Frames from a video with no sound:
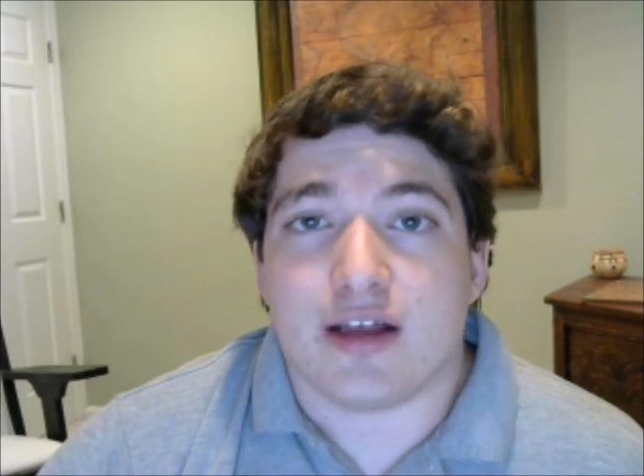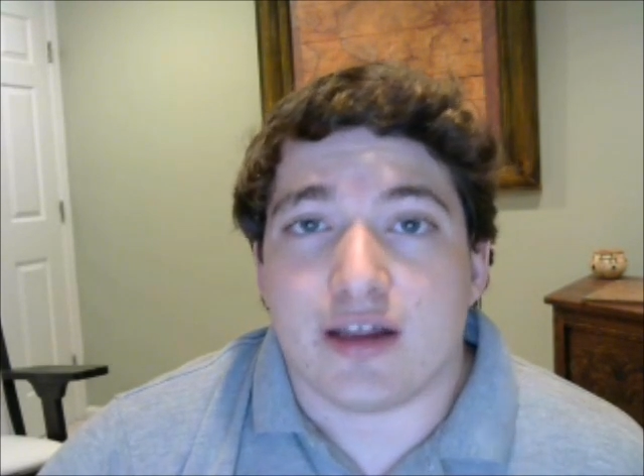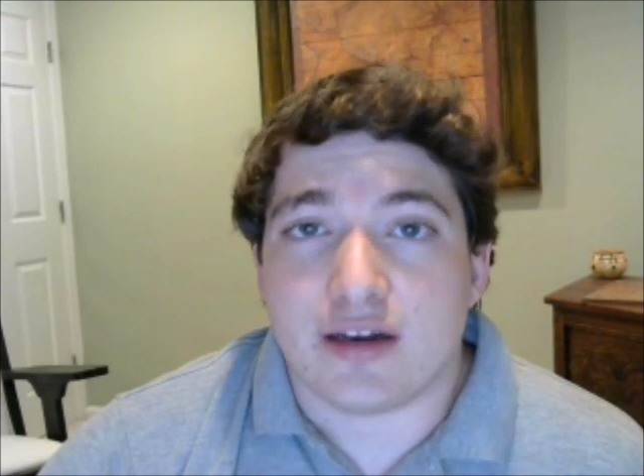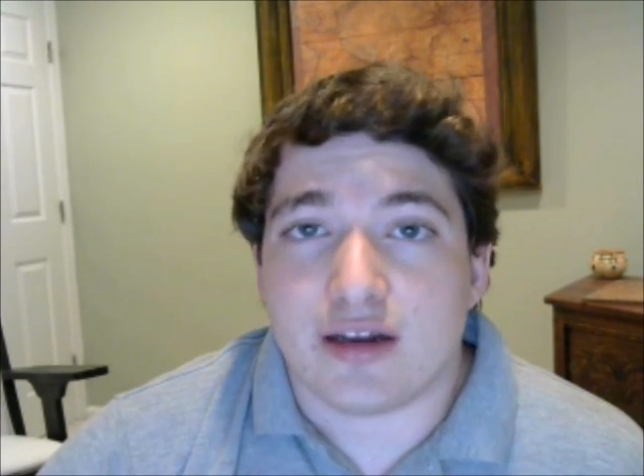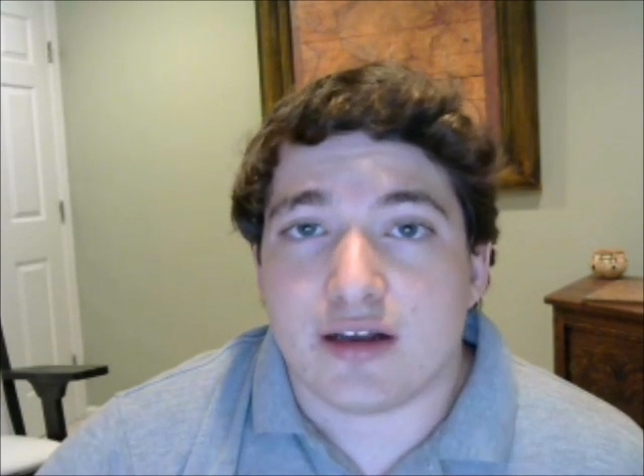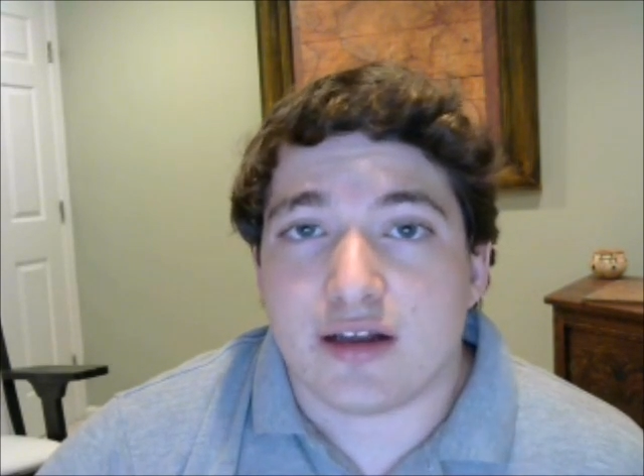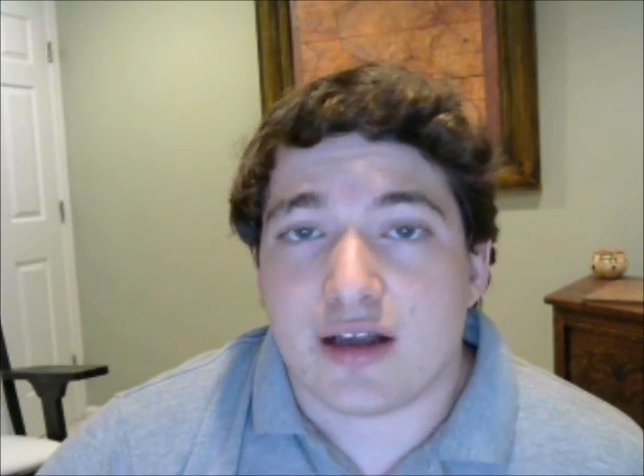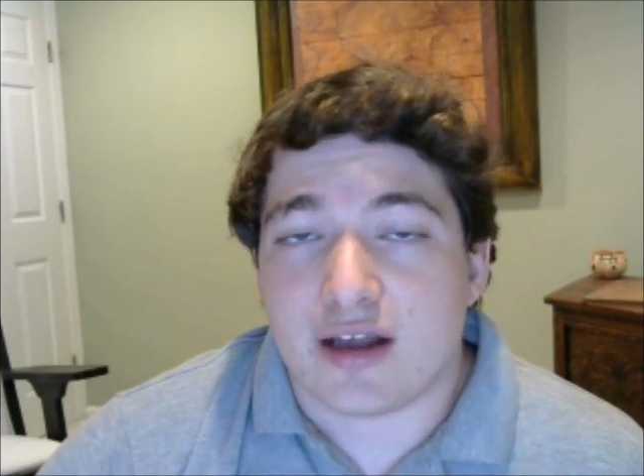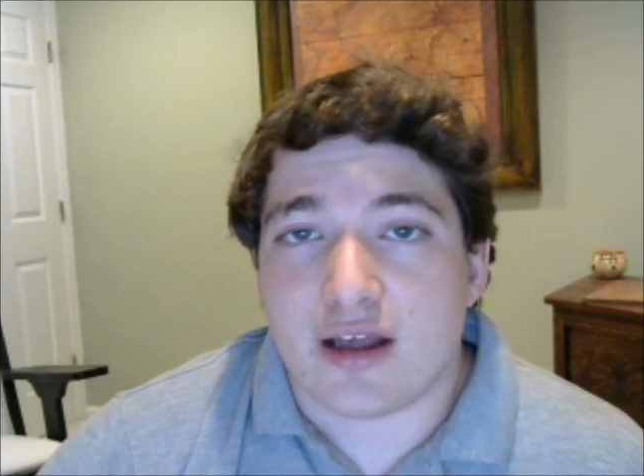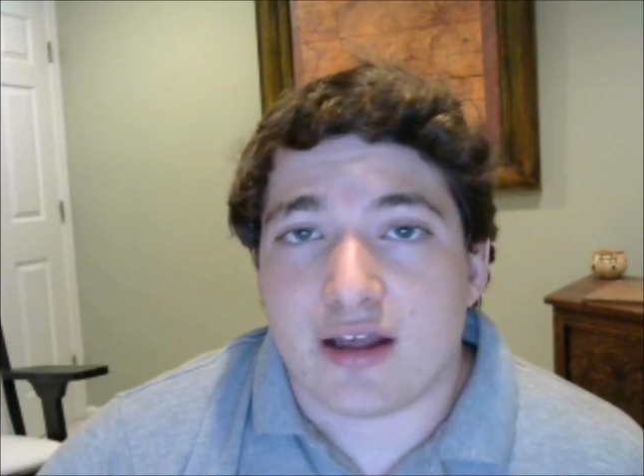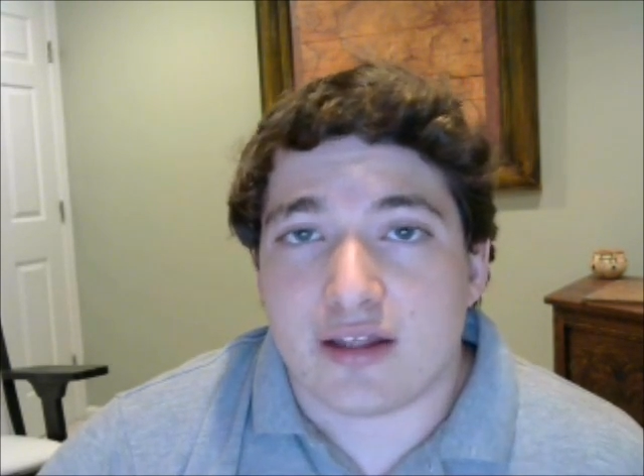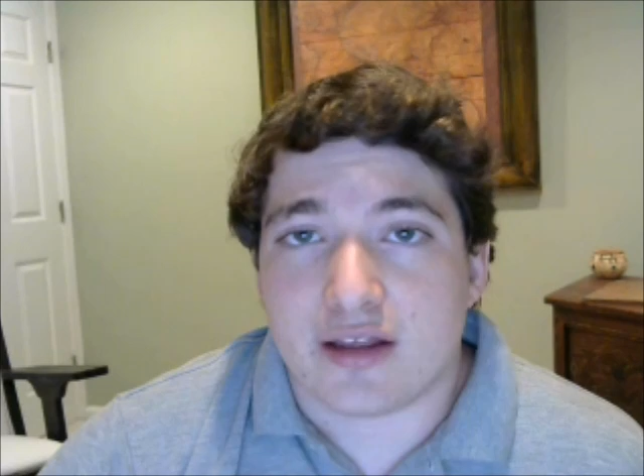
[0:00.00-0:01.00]
and
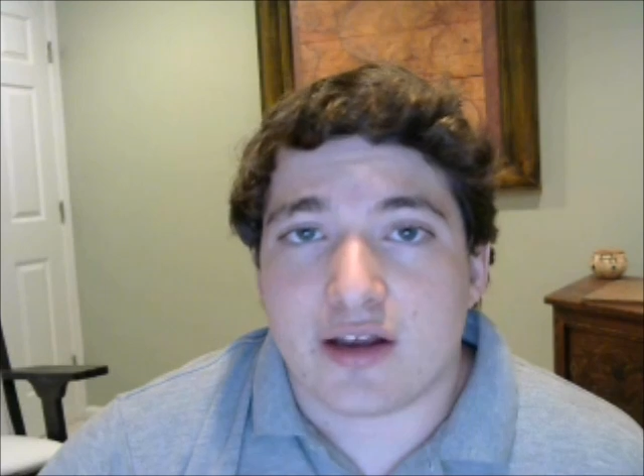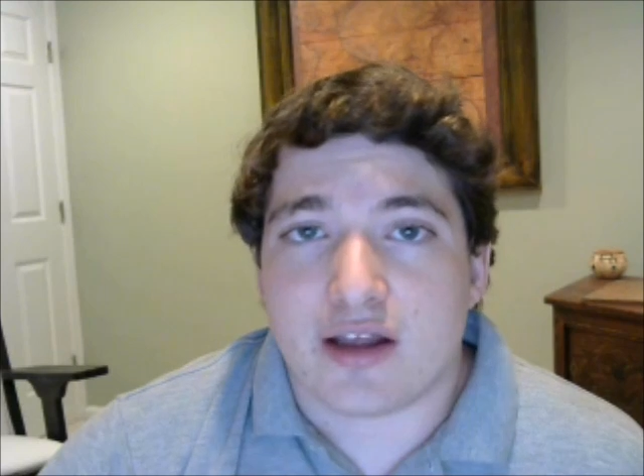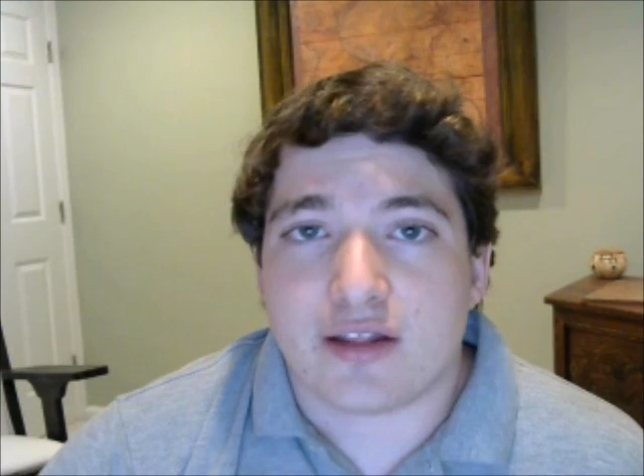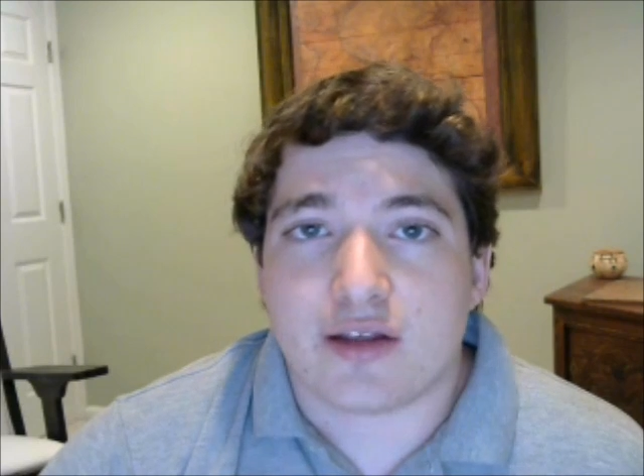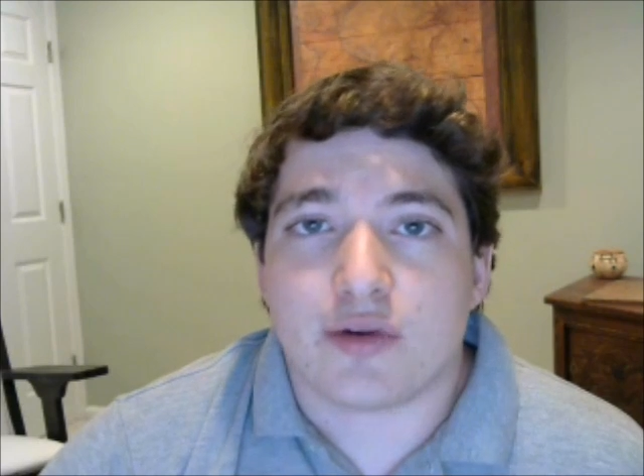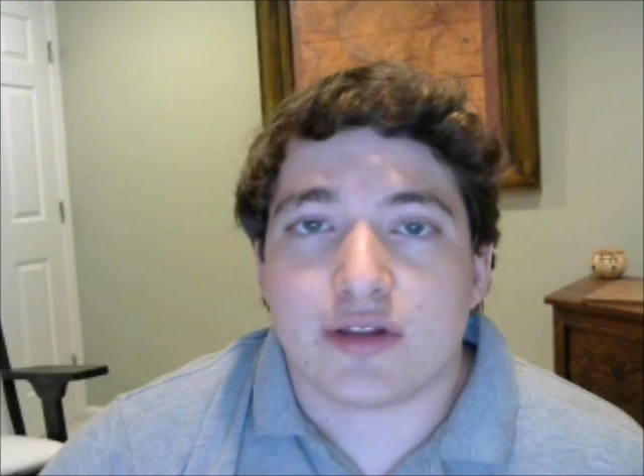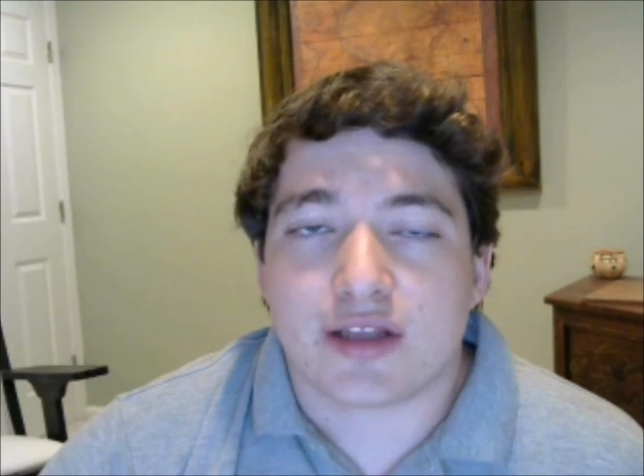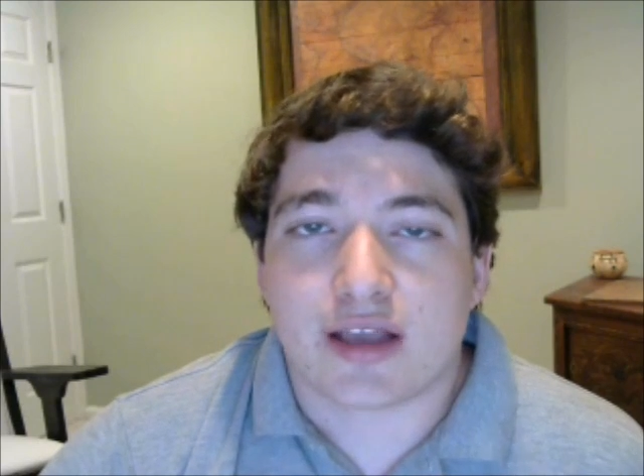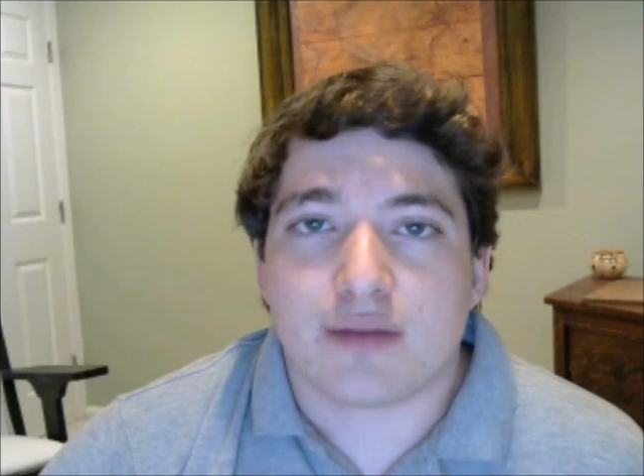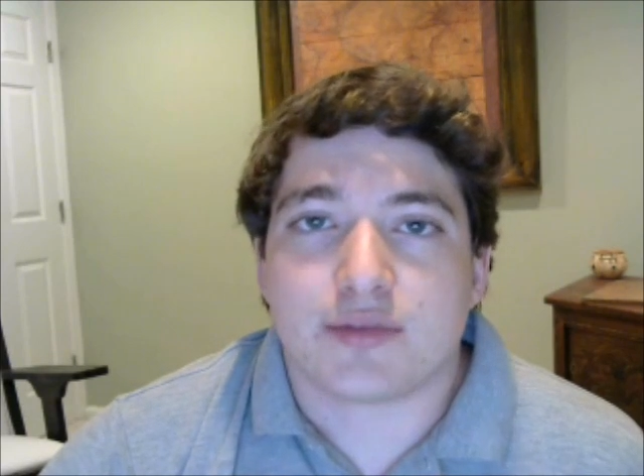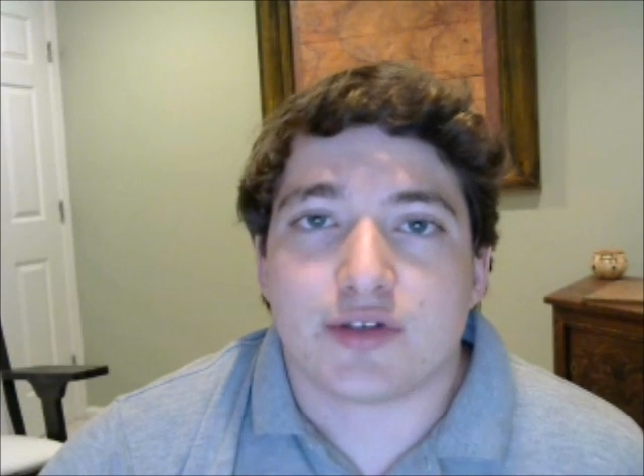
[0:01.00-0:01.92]
they won the game.